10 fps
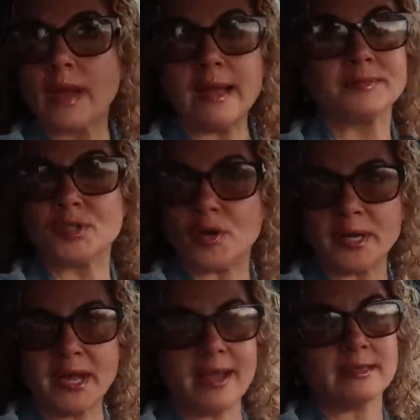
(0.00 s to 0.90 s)
I'm
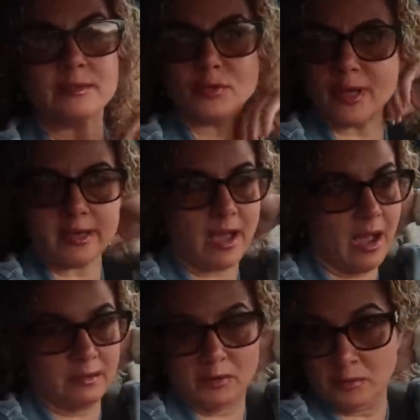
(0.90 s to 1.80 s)
sorry guys, today
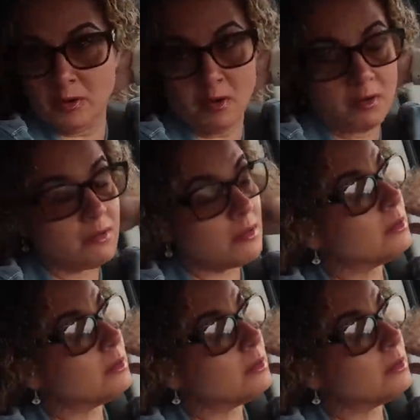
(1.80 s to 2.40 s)
I don't know.